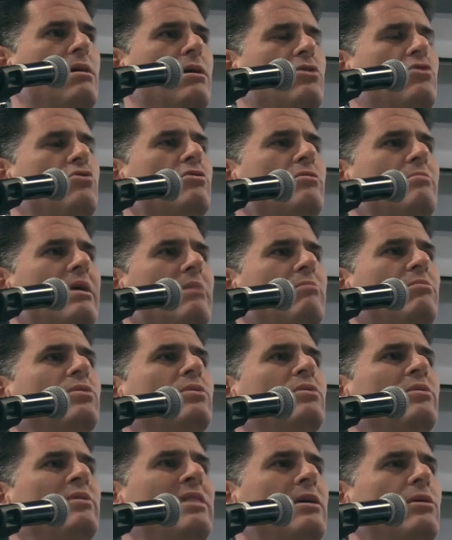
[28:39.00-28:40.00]
You remember
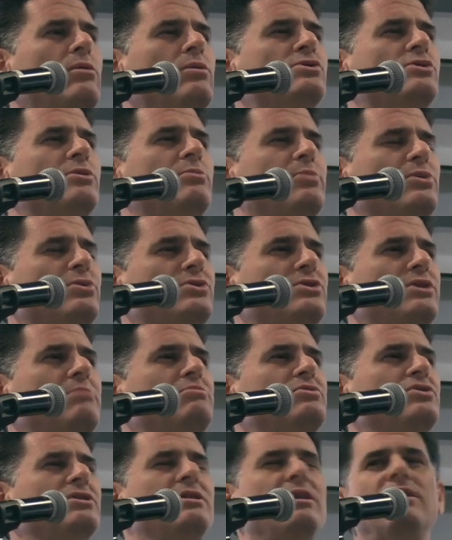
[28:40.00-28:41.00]
when there was a
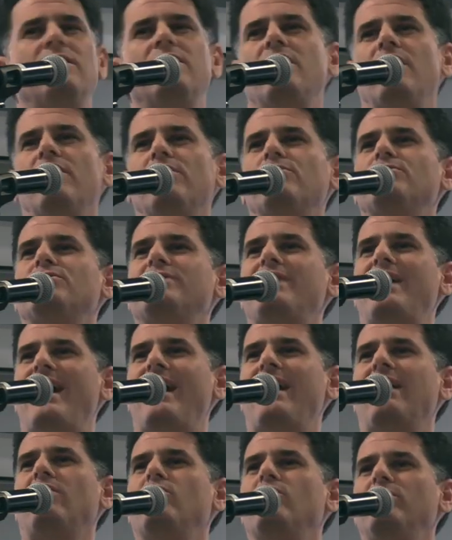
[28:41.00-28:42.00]
perception that another
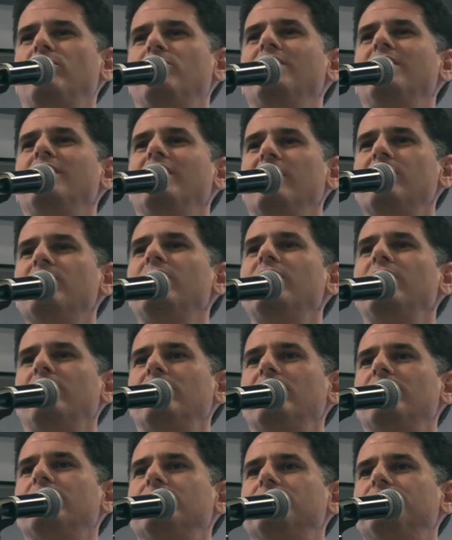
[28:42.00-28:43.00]
attack would be imminent?